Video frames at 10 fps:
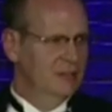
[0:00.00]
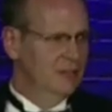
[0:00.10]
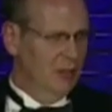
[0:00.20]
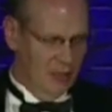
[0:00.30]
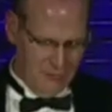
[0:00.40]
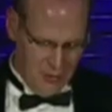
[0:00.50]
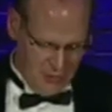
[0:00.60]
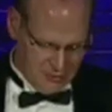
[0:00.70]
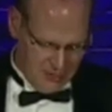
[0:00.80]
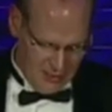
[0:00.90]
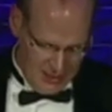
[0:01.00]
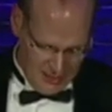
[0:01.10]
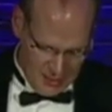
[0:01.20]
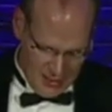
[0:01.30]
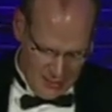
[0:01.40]
and to all of you here
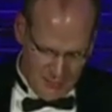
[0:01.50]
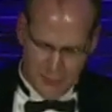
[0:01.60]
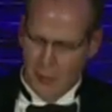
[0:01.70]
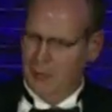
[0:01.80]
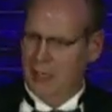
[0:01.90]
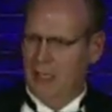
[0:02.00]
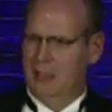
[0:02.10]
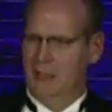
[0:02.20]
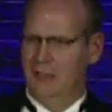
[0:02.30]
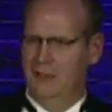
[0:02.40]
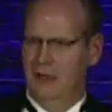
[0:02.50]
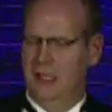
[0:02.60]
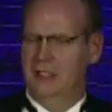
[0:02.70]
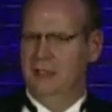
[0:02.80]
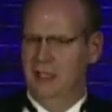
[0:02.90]
tonight. Uh, before we get into the
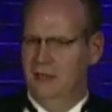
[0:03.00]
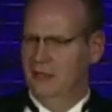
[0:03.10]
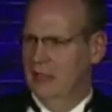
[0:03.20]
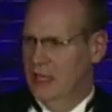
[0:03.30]
funny stuff,